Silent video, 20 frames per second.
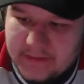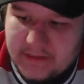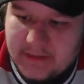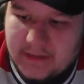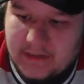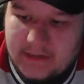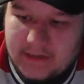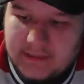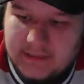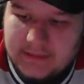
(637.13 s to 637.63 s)

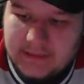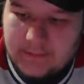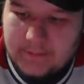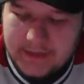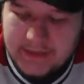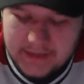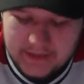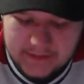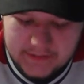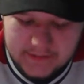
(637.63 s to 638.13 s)

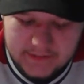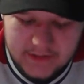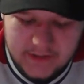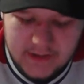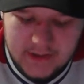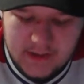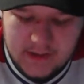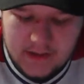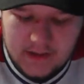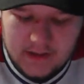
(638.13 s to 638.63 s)
eliminated.
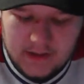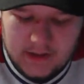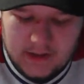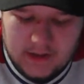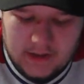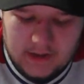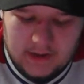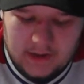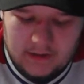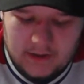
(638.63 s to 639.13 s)

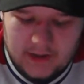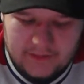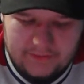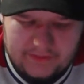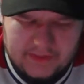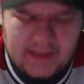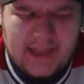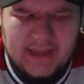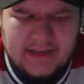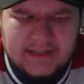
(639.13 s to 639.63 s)
I
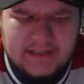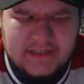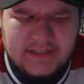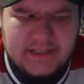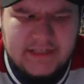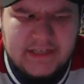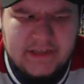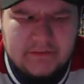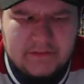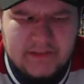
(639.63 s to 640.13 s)
think
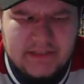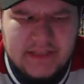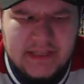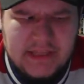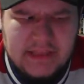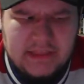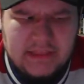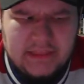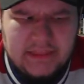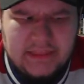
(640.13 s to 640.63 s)
actually it was
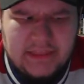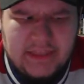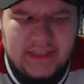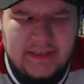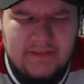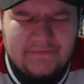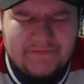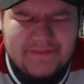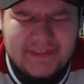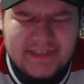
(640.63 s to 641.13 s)
the
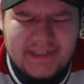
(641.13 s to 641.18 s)
Leafs